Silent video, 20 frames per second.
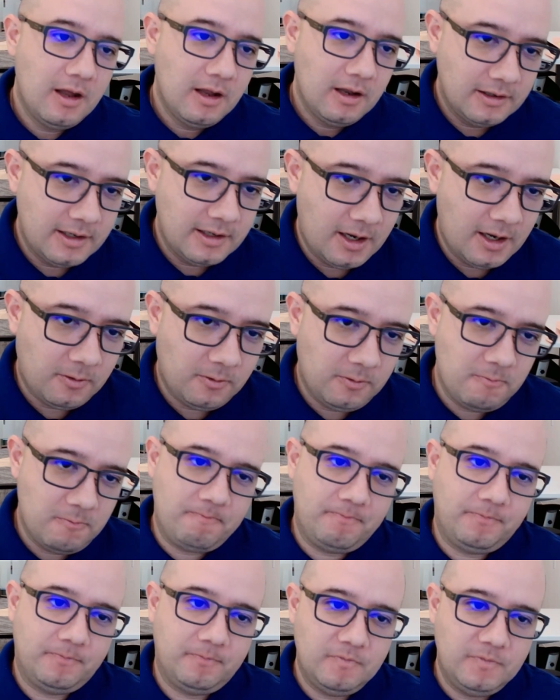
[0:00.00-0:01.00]
Now
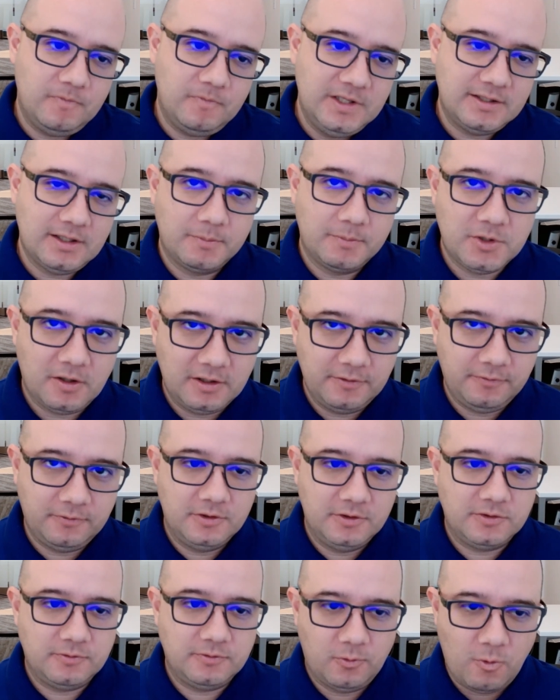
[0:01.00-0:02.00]
I'm talking for
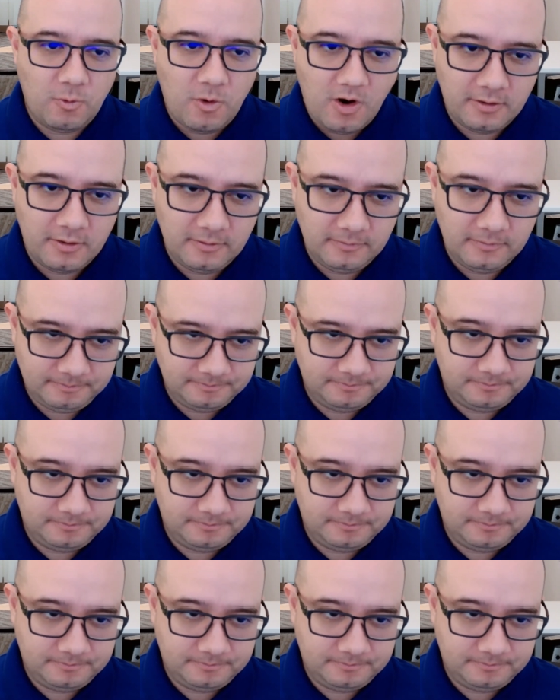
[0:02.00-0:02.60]
this for water.